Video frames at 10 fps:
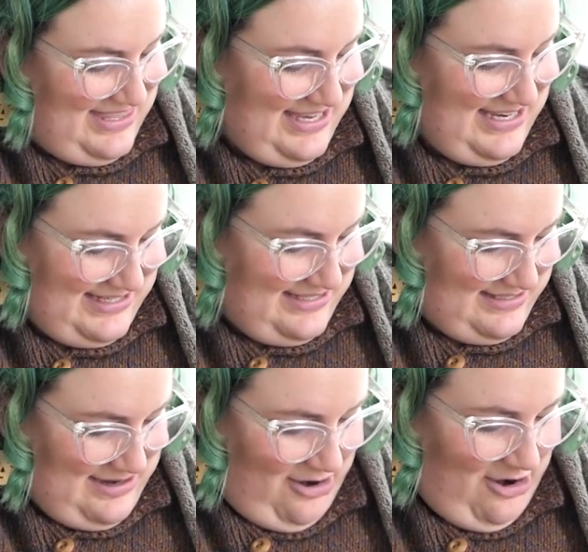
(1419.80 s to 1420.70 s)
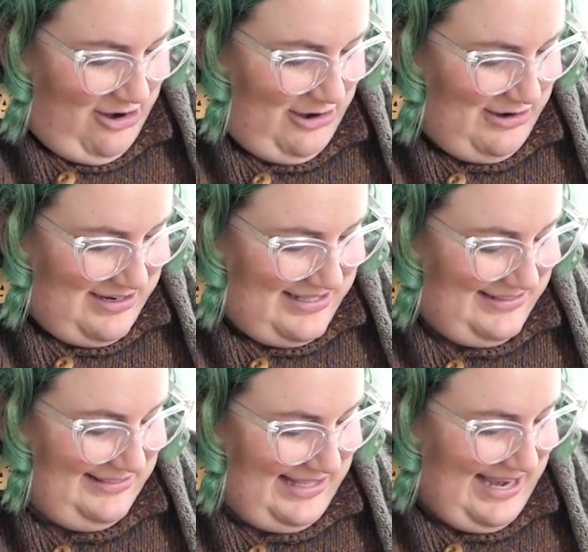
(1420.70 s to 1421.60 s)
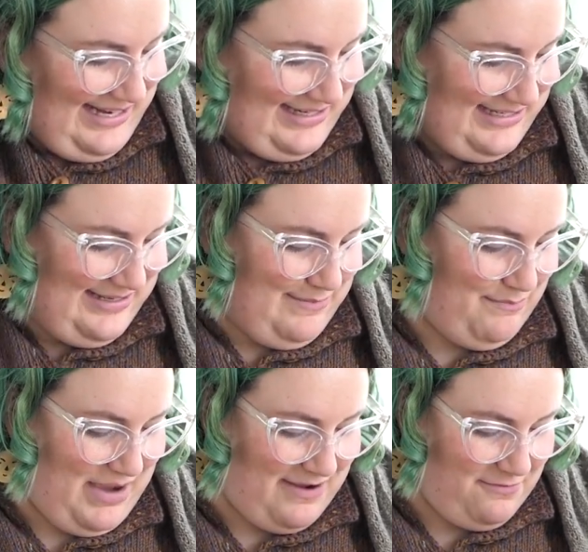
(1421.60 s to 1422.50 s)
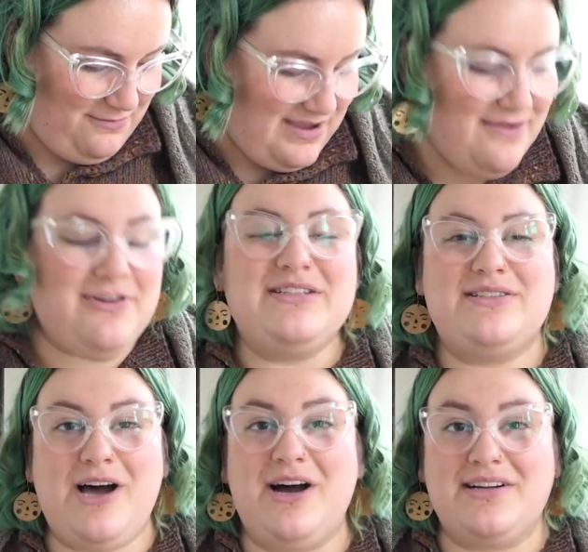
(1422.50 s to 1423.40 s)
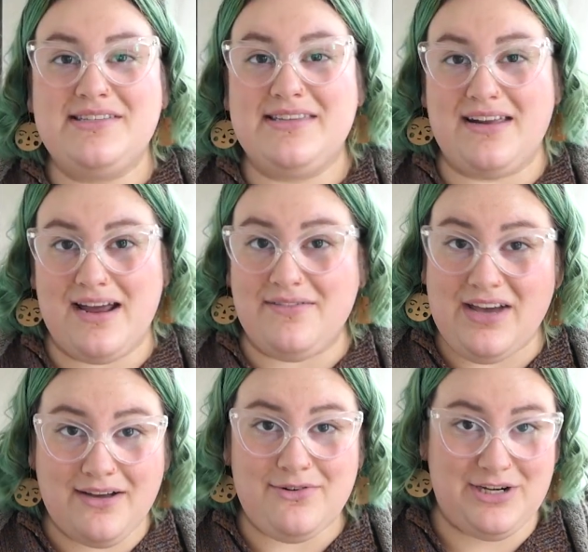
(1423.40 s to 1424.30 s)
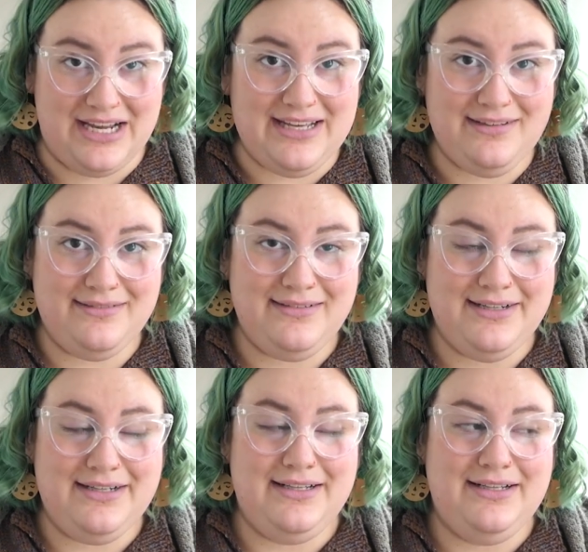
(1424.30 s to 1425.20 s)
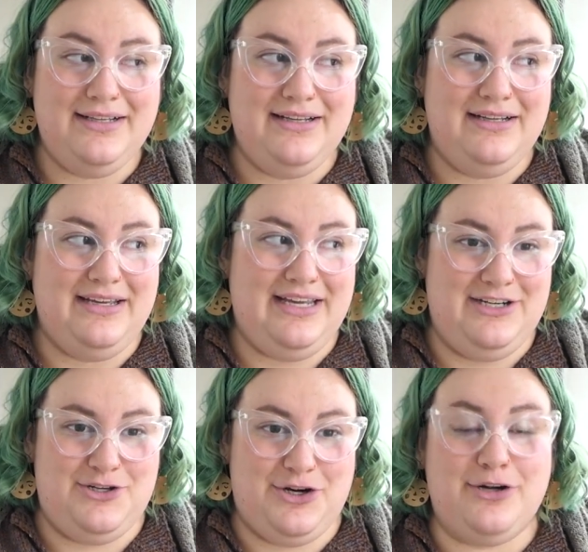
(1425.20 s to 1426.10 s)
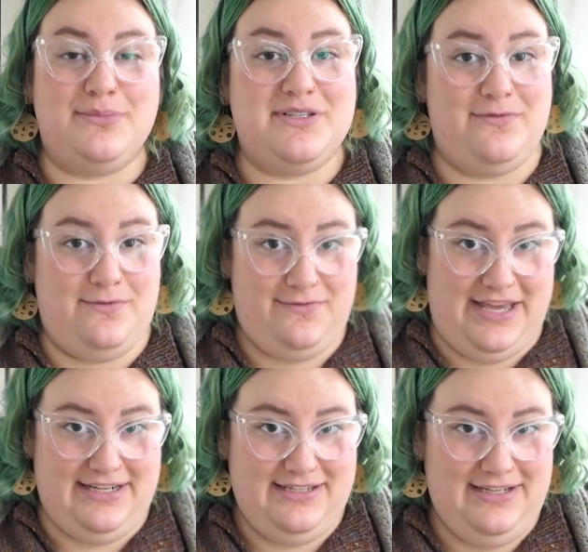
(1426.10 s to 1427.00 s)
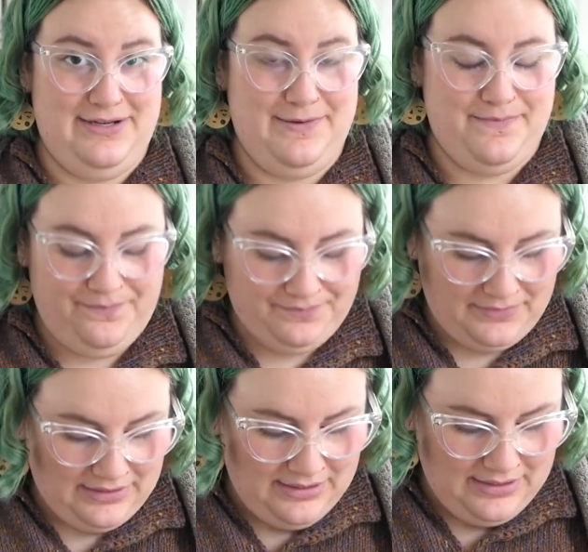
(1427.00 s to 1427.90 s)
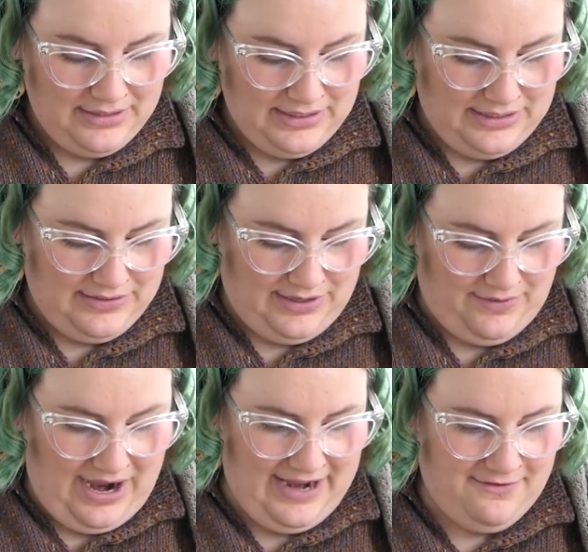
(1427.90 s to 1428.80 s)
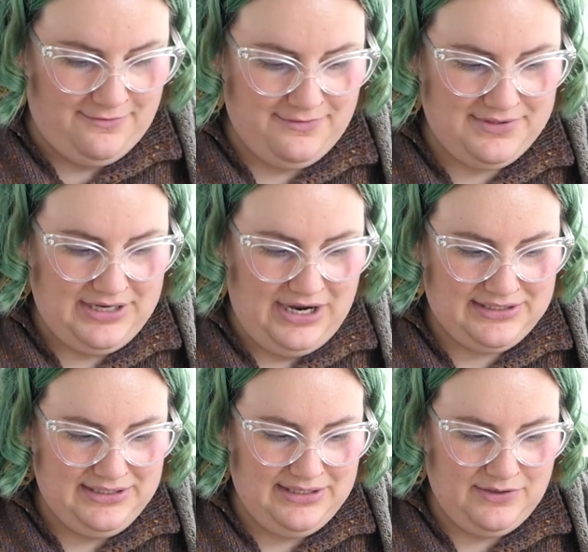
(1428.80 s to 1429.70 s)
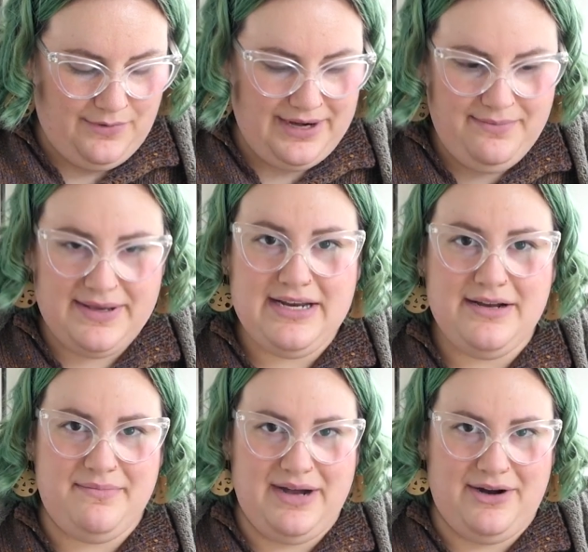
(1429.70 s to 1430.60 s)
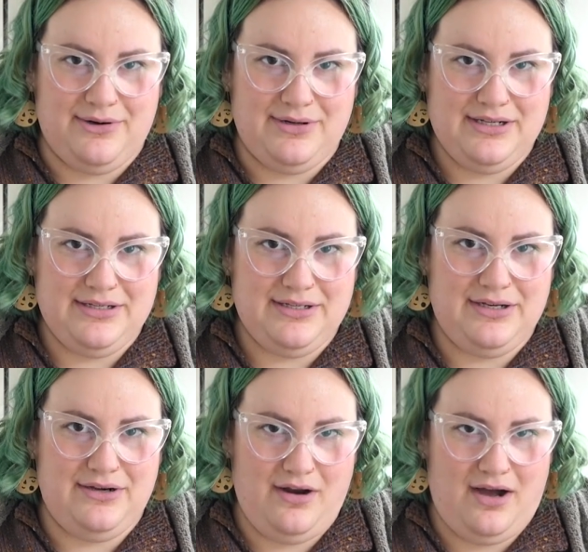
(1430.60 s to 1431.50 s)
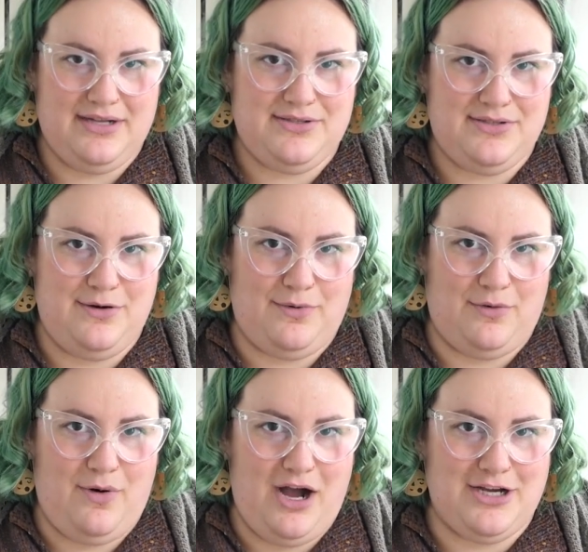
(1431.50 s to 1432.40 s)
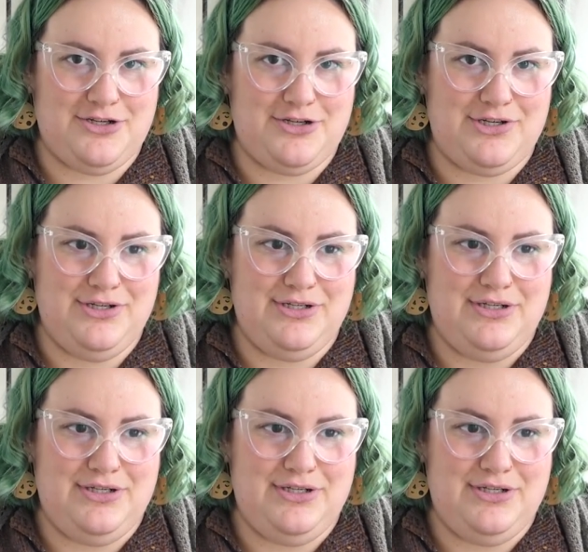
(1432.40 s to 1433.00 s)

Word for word: These are like my favorite socks that I've ever knit. In terms of fit, you know, I've talked quite a bit about not superwash